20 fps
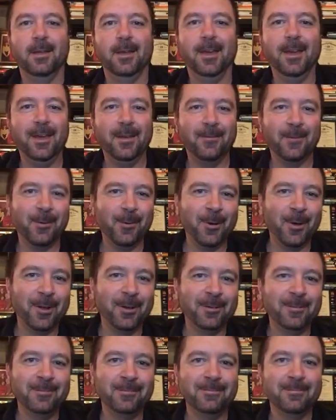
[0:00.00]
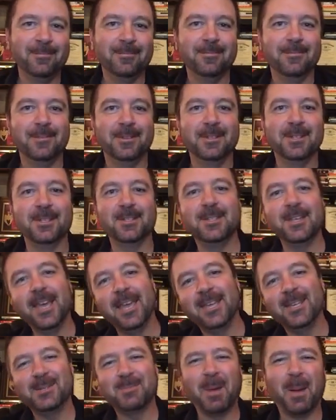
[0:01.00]
Hey everyone,
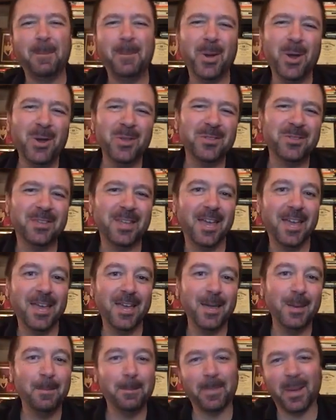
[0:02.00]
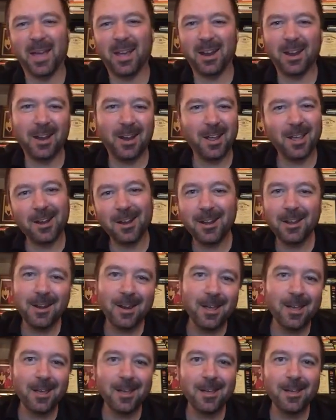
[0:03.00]
today is my birthday.
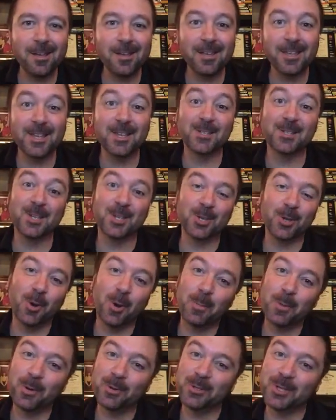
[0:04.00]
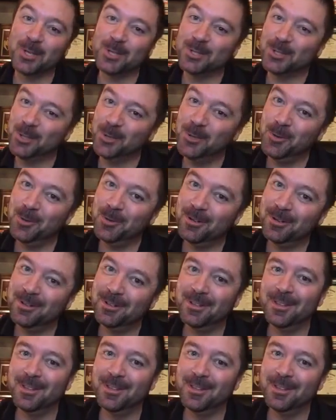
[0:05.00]
Ba-na-na-na-na. Is it your birthday too?